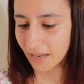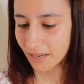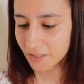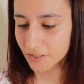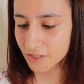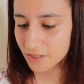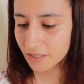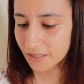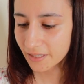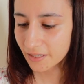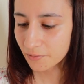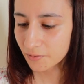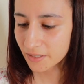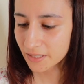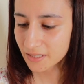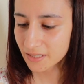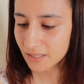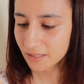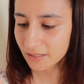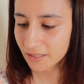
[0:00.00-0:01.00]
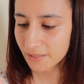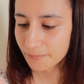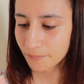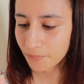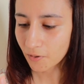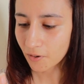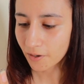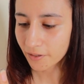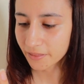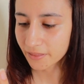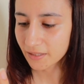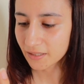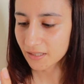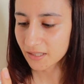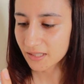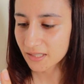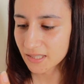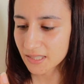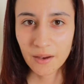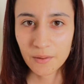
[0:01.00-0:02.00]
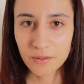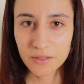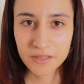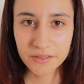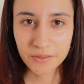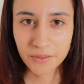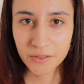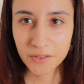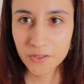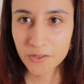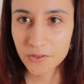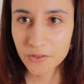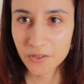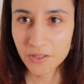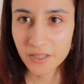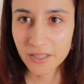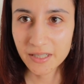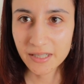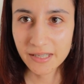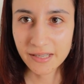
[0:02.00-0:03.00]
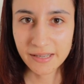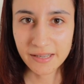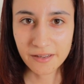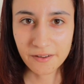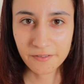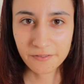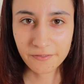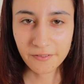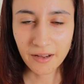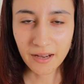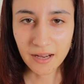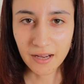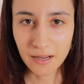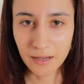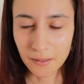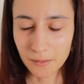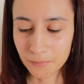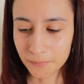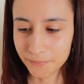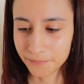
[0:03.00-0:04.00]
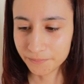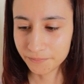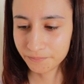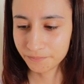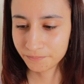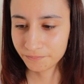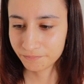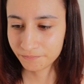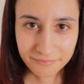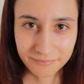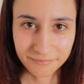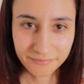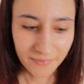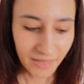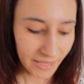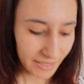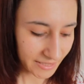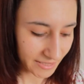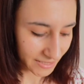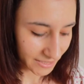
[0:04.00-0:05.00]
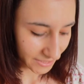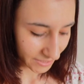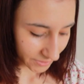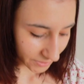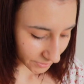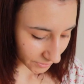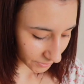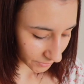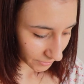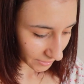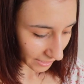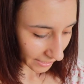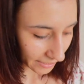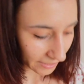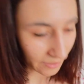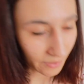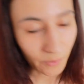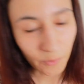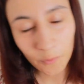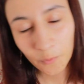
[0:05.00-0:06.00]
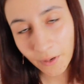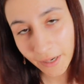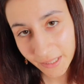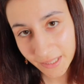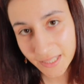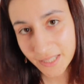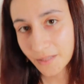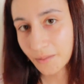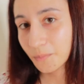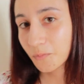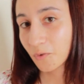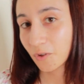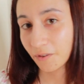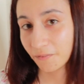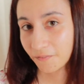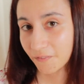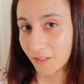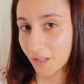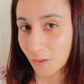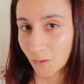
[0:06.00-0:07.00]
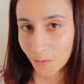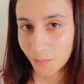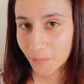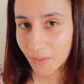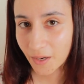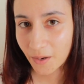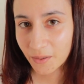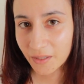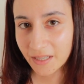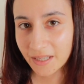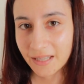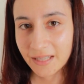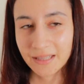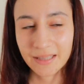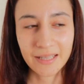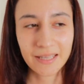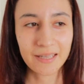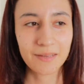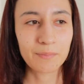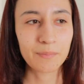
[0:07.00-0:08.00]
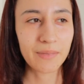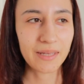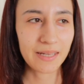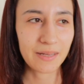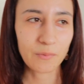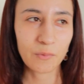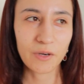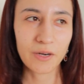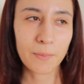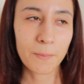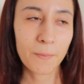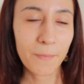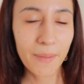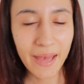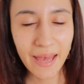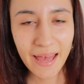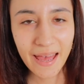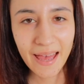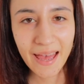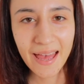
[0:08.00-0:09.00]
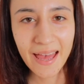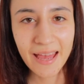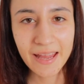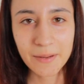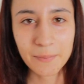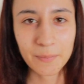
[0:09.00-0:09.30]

actually recently bought this. I was not sure if it is good. I read some review about it, like many were bad,